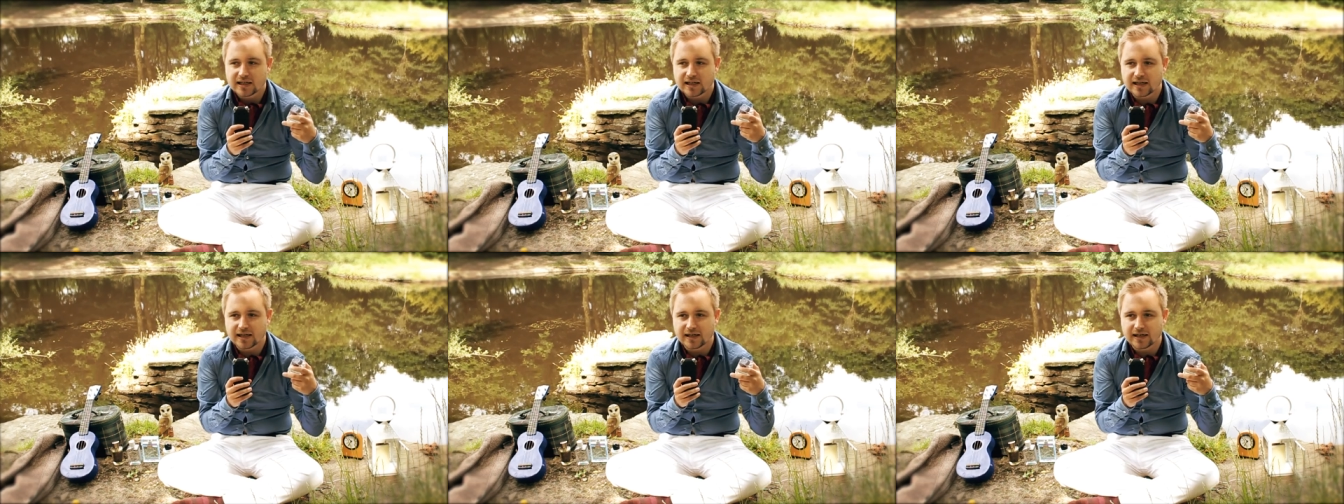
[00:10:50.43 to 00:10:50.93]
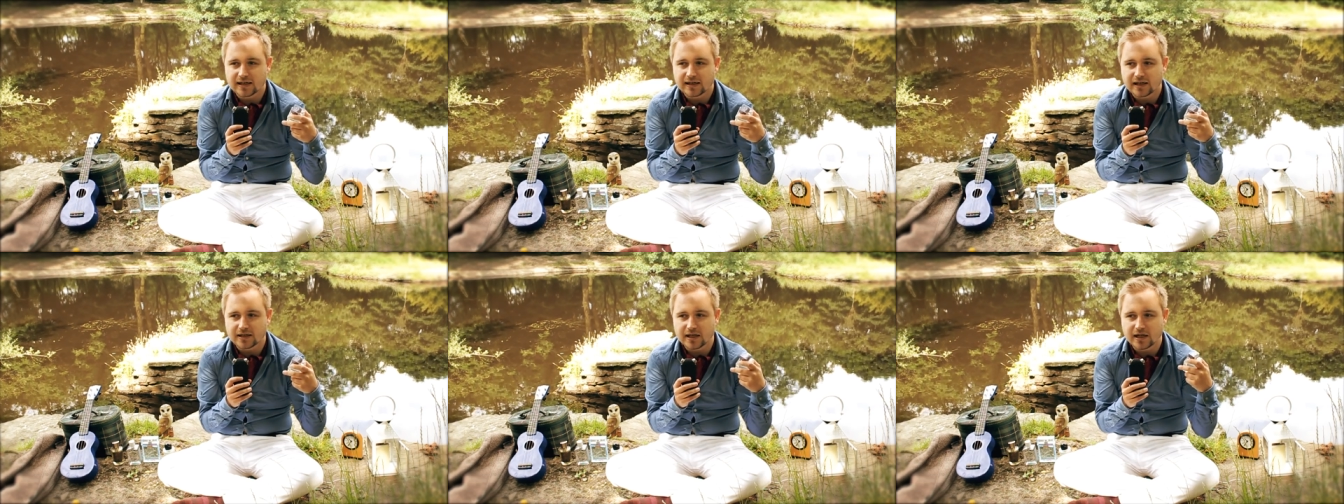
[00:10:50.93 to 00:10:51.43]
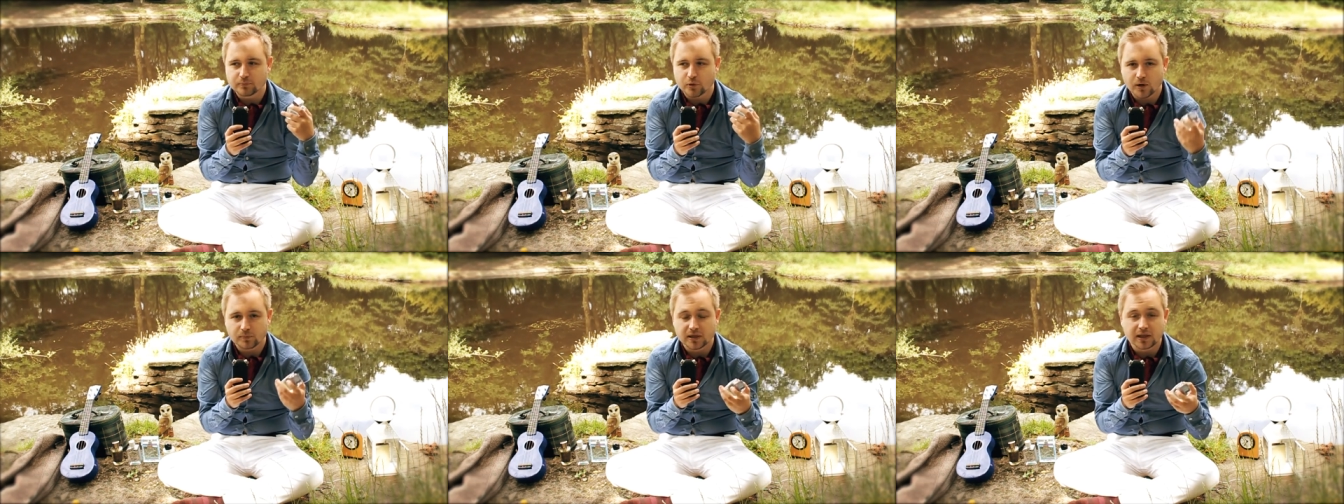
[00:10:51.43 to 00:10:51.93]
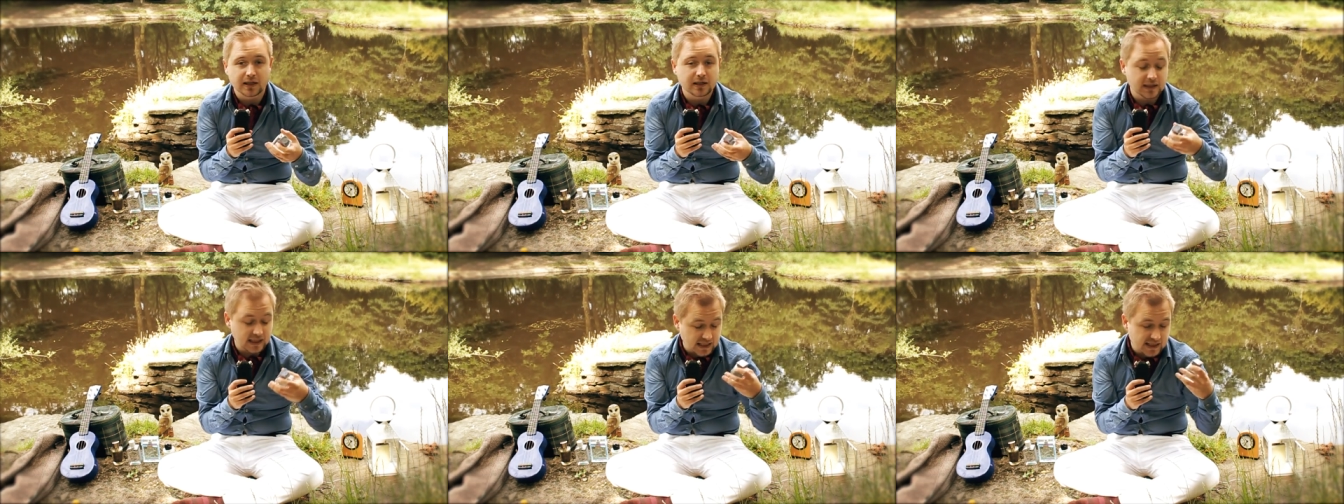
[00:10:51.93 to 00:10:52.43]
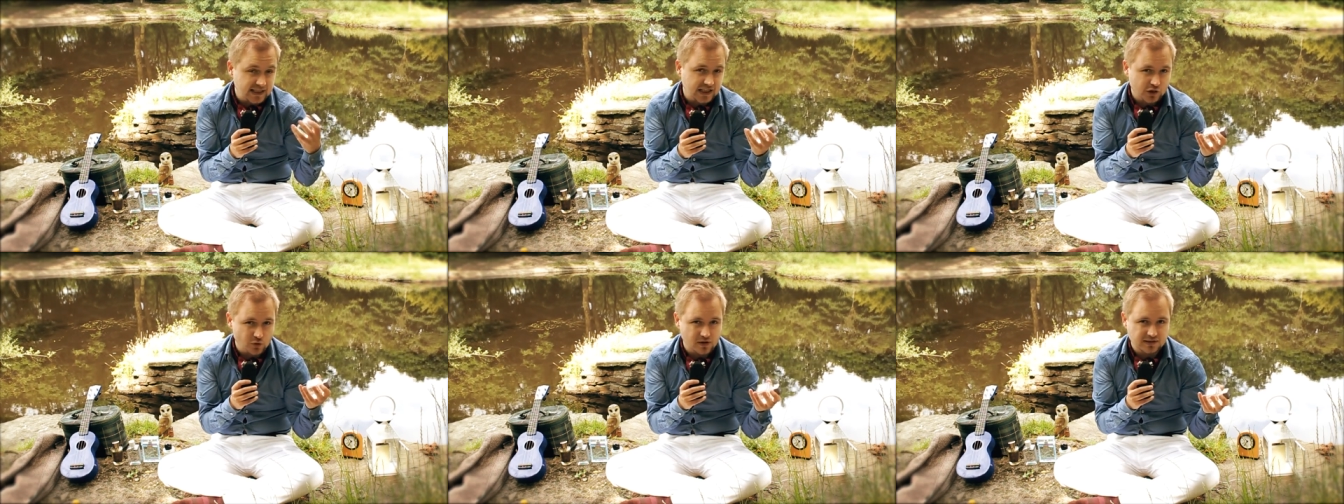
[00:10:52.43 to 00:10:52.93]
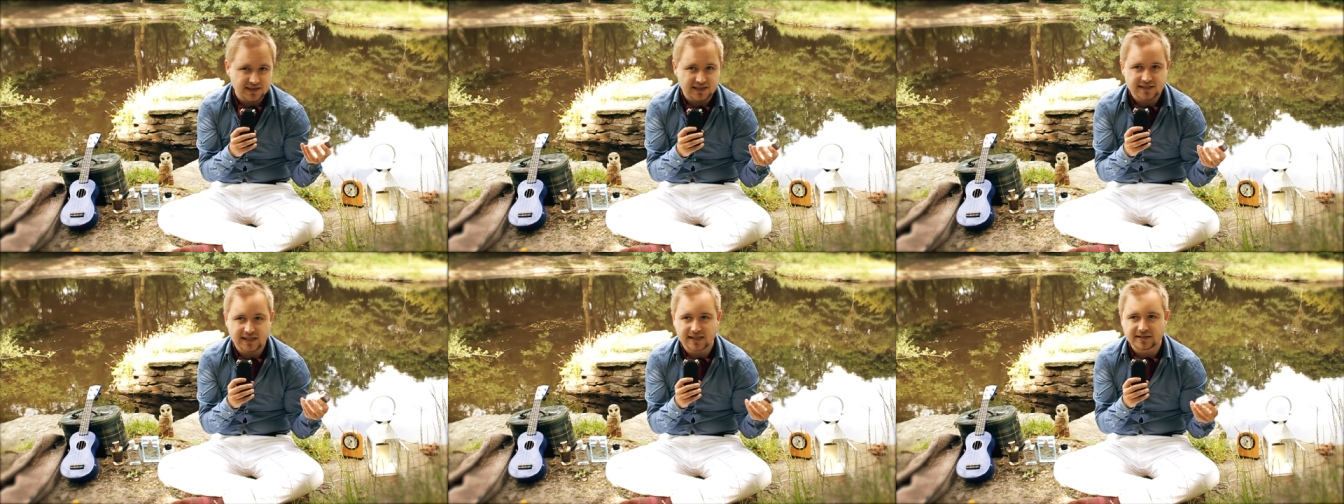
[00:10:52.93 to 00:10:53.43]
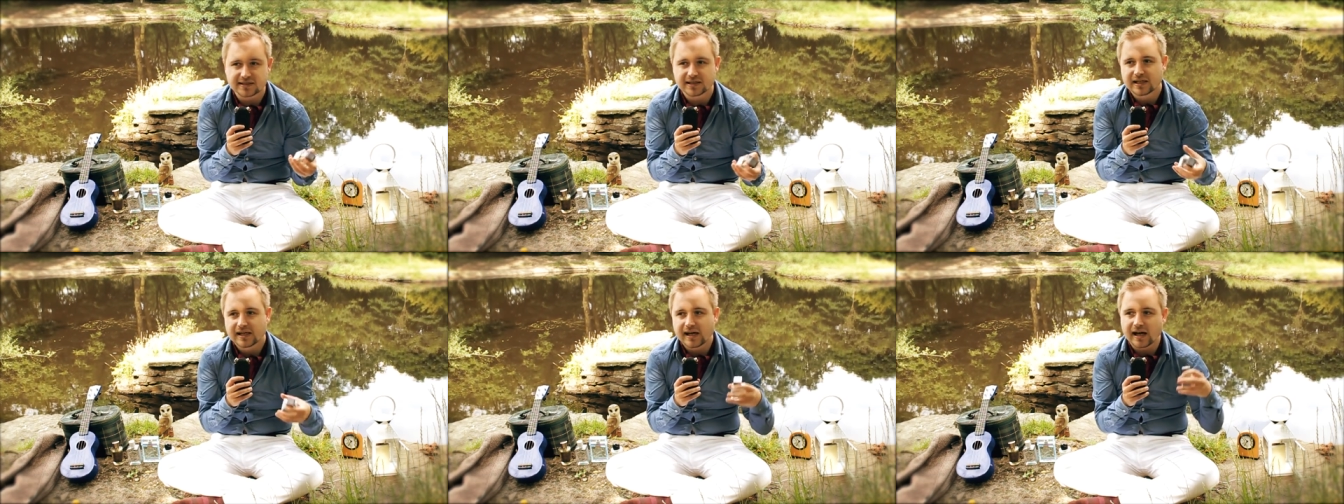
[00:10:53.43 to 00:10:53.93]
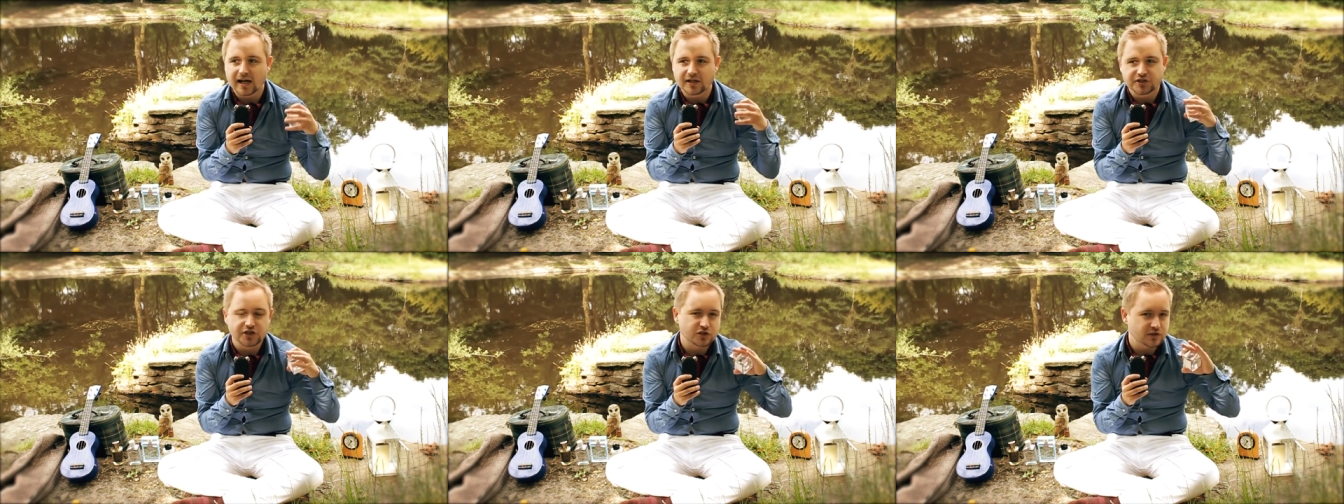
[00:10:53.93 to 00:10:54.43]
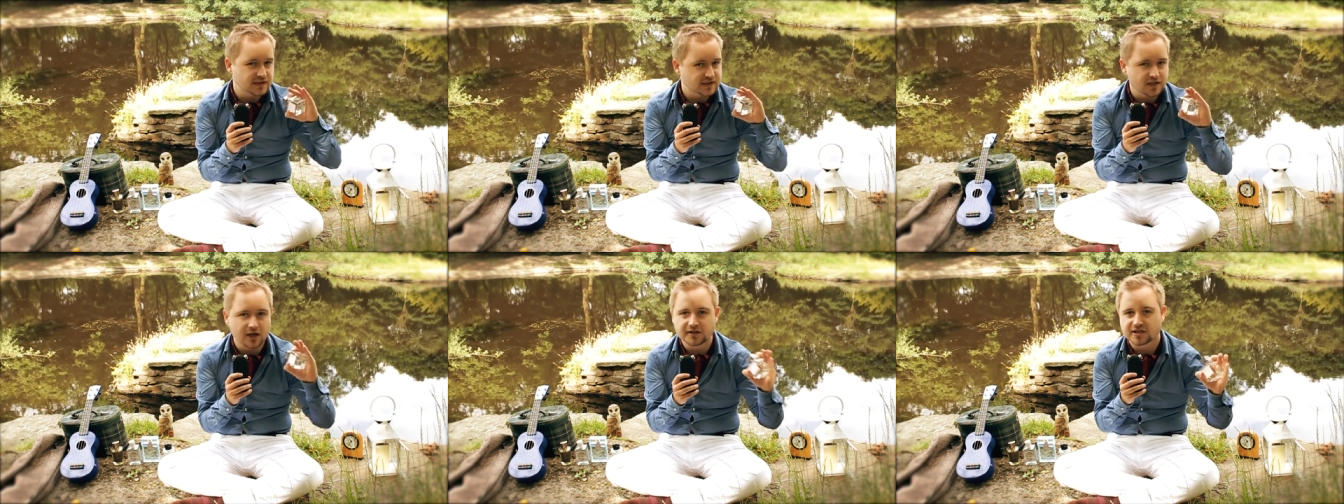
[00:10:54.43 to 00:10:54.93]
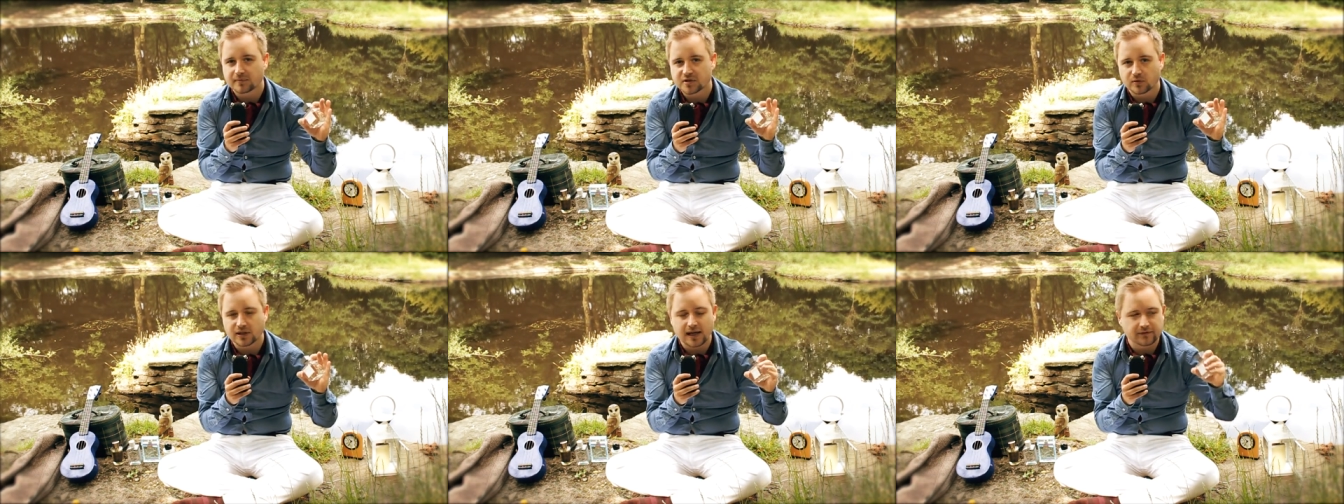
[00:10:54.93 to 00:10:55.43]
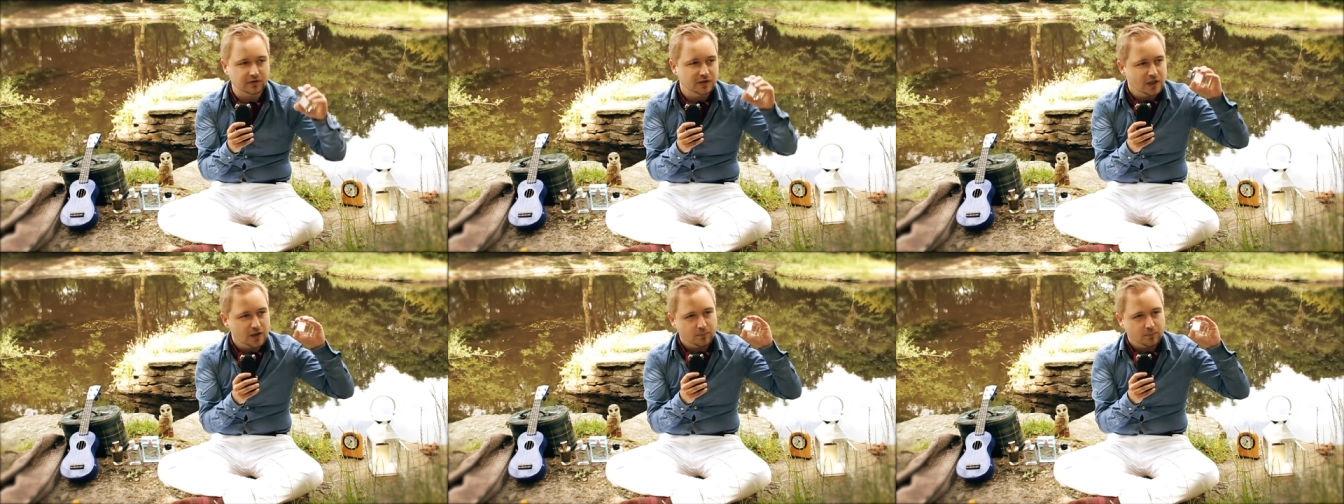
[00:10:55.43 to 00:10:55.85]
uh, and, and popular in the aquatic sense and just turns it up to 11,